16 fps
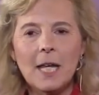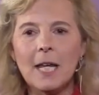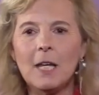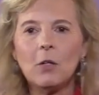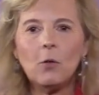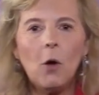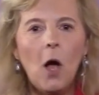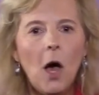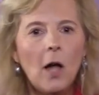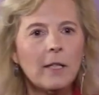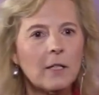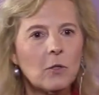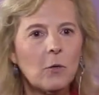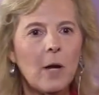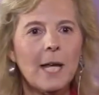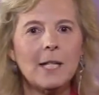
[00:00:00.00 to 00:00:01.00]
He crawled
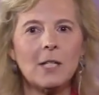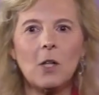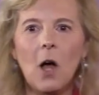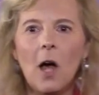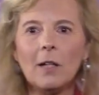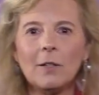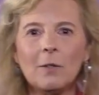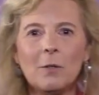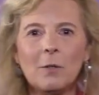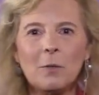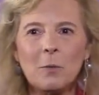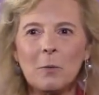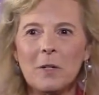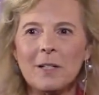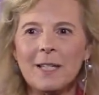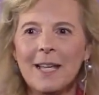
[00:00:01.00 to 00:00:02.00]
and traced all of those
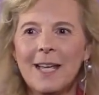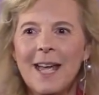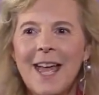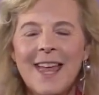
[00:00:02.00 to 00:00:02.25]
words.